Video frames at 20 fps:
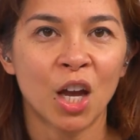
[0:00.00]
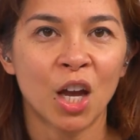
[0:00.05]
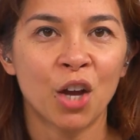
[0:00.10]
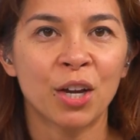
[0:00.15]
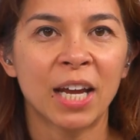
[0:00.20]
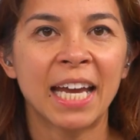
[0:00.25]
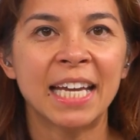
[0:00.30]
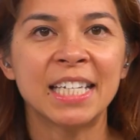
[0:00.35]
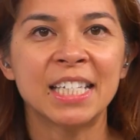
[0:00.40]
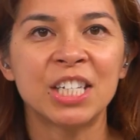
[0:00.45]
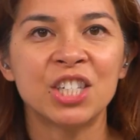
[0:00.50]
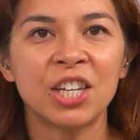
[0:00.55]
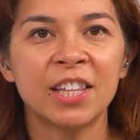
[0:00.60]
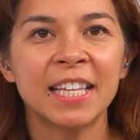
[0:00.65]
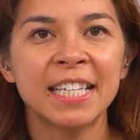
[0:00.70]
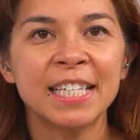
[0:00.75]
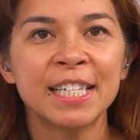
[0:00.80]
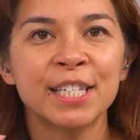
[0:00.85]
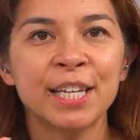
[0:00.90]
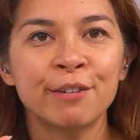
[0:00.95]
Okay, DJ,
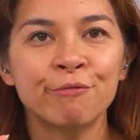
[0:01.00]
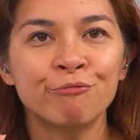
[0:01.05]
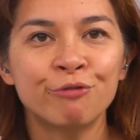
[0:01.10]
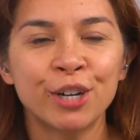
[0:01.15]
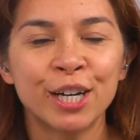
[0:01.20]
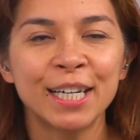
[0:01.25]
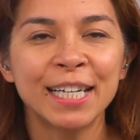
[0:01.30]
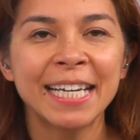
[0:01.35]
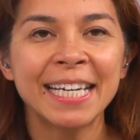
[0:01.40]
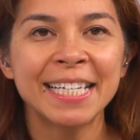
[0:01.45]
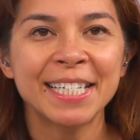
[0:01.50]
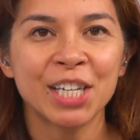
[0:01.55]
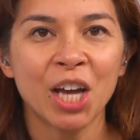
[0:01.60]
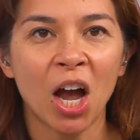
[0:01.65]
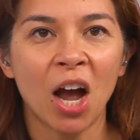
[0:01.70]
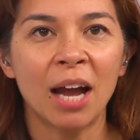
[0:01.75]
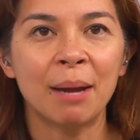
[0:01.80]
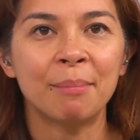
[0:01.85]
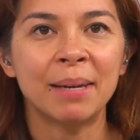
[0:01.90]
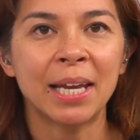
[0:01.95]
this is a really
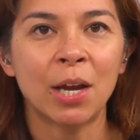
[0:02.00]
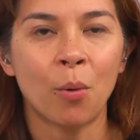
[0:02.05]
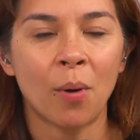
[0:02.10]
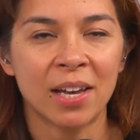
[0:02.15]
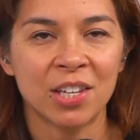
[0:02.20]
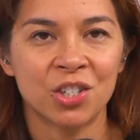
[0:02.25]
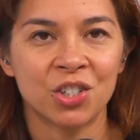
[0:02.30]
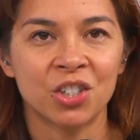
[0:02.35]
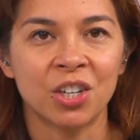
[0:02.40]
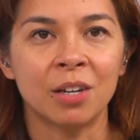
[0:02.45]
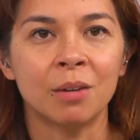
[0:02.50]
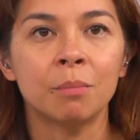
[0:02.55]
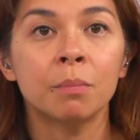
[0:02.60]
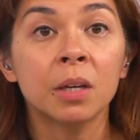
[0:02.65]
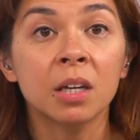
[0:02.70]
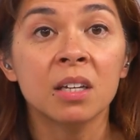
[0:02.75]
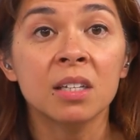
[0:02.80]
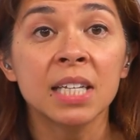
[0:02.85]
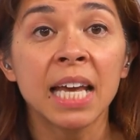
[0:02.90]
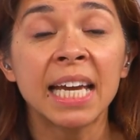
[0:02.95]
timely question
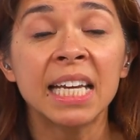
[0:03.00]
because